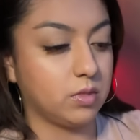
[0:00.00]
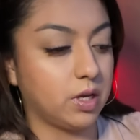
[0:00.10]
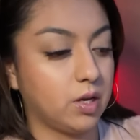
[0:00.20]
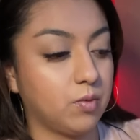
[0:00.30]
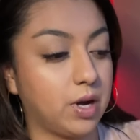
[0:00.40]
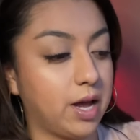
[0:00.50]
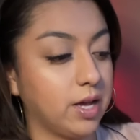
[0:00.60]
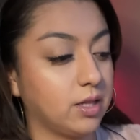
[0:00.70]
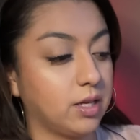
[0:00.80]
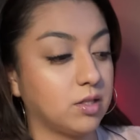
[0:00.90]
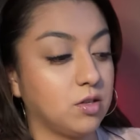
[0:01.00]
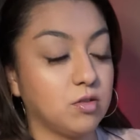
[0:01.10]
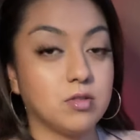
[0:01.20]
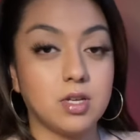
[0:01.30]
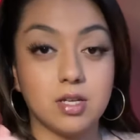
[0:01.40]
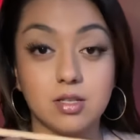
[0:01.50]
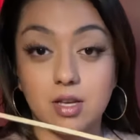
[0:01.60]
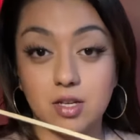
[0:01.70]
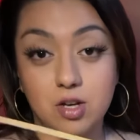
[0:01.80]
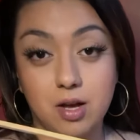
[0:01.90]
And what I like to use is
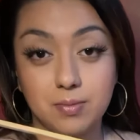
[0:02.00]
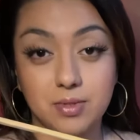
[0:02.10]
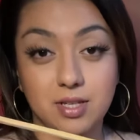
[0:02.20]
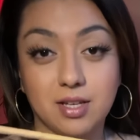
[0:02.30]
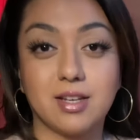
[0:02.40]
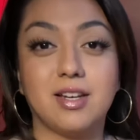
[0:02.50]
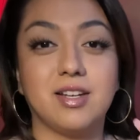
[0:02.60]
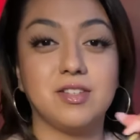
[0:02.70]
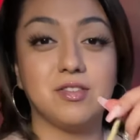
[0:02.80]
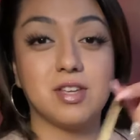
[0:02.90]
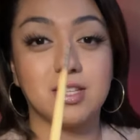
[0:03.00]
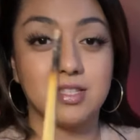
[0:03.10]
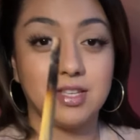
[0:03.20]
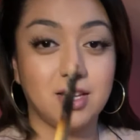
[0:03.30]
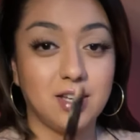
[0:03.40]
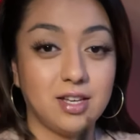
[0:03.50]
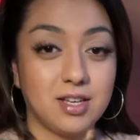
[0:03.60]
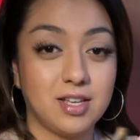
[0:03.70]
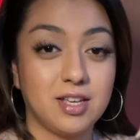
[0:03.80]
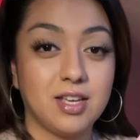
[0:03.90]
a chopstick. And as you can see,
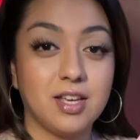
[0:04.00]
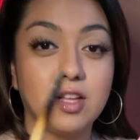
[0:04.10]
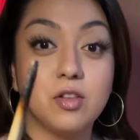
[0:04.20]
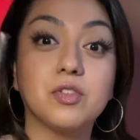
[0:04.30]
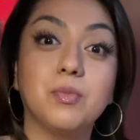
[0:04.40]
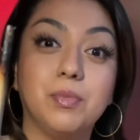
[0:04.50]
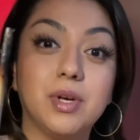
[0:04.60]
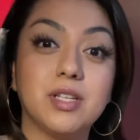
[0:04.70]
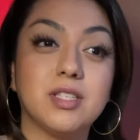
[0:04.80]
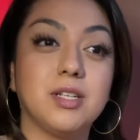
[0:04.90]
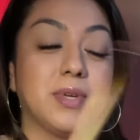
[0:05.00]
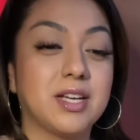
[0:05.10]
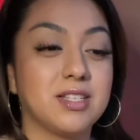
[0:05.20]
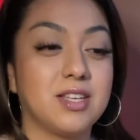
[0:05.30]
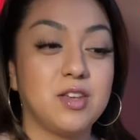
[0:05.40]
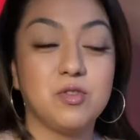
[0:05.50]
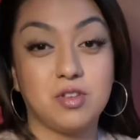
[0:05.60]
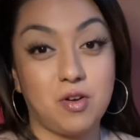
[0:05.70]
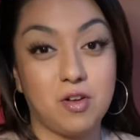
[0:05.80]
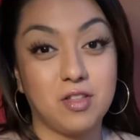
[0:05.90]
it looks busted because I use
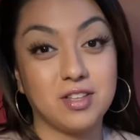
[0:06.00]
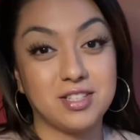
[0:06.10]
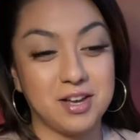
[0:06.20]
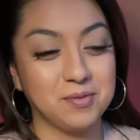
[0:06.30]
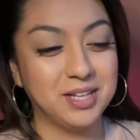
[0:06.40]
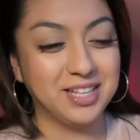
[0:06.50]
it all the time.